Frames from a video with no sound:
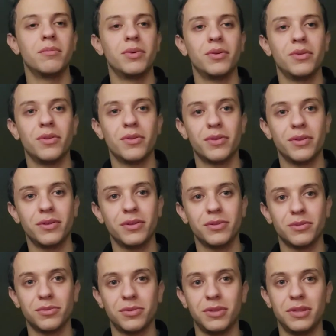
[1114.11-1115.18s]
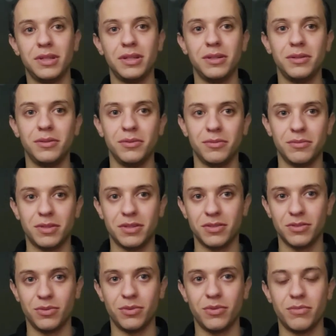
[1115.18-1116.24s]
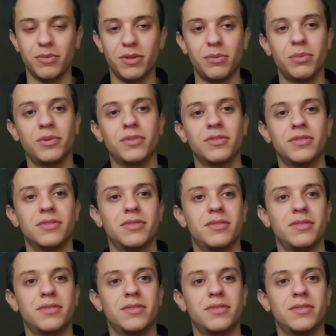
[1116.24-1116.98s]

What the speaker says: But the thing that really messed with me was